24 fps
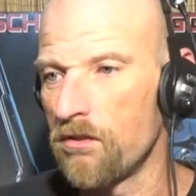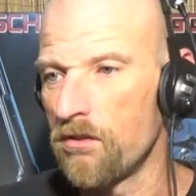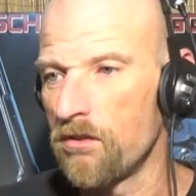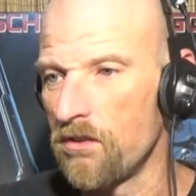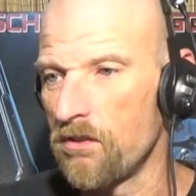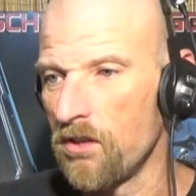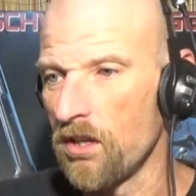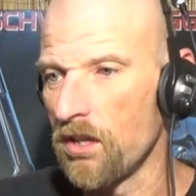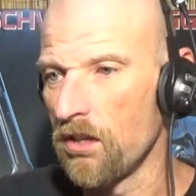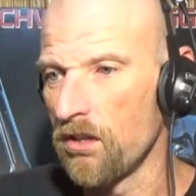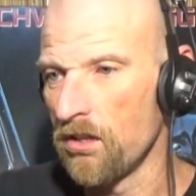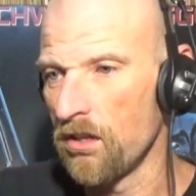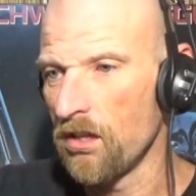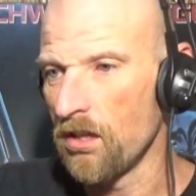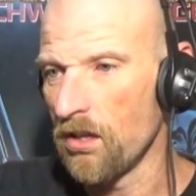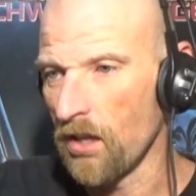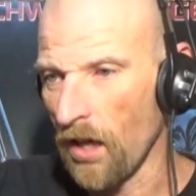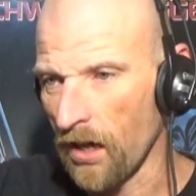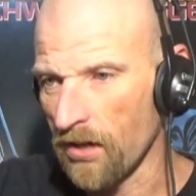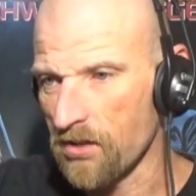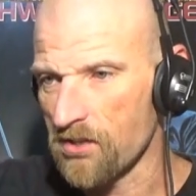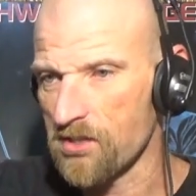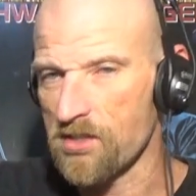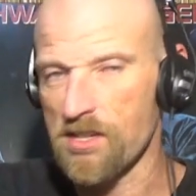You, you
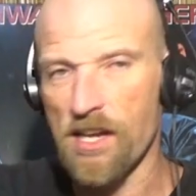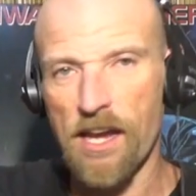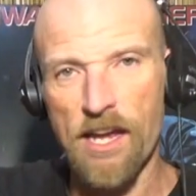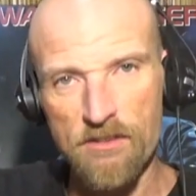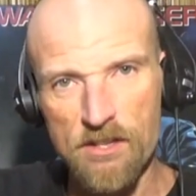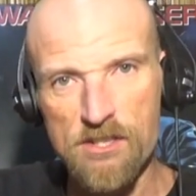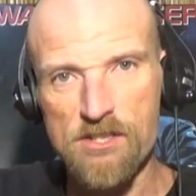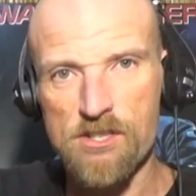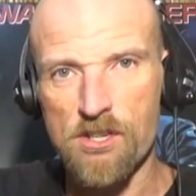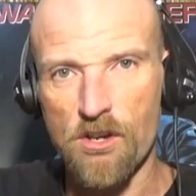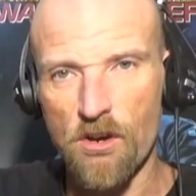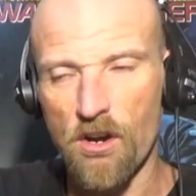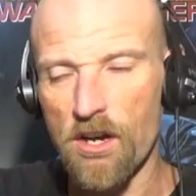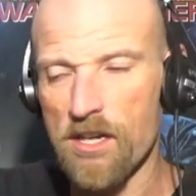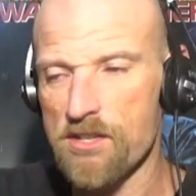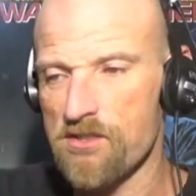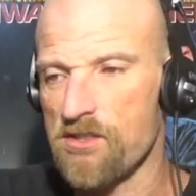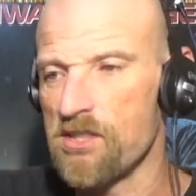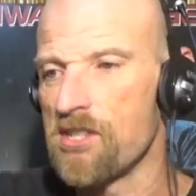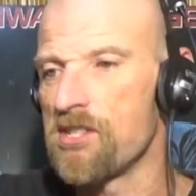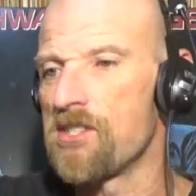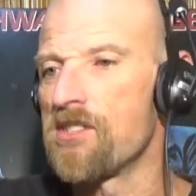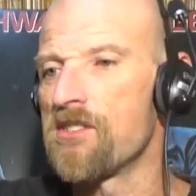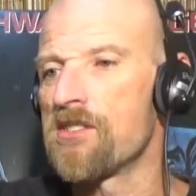understand this, guys? This